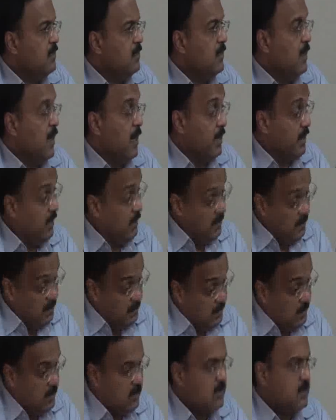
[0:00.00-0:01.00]
Again it
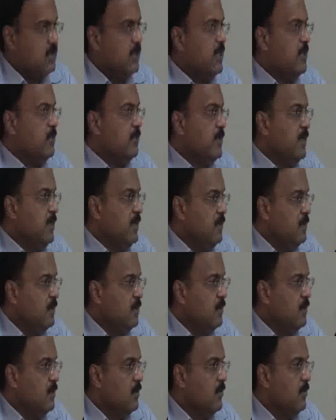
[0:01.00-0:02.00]
is a statement
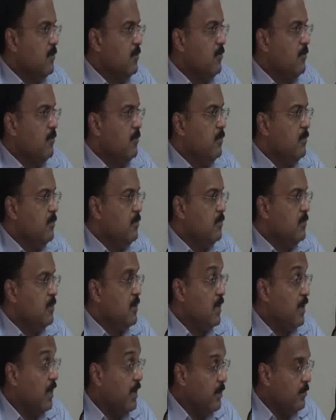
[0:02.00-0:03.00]

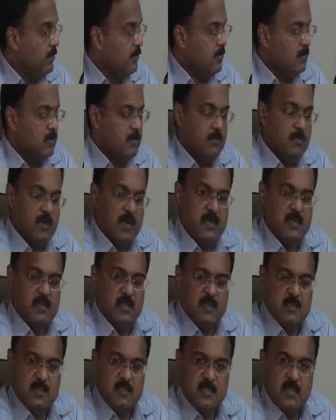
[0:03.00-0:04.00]
claimed by
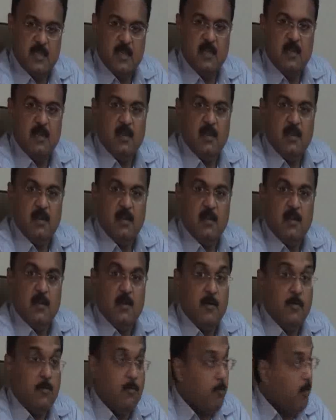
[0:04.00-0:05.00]
ASCL
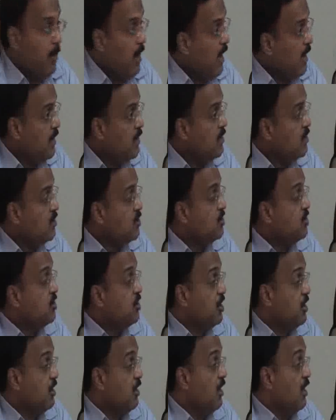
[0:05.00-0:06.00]
by
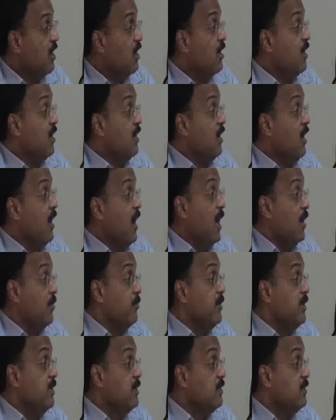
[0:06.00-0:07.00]
Sri Lankan army.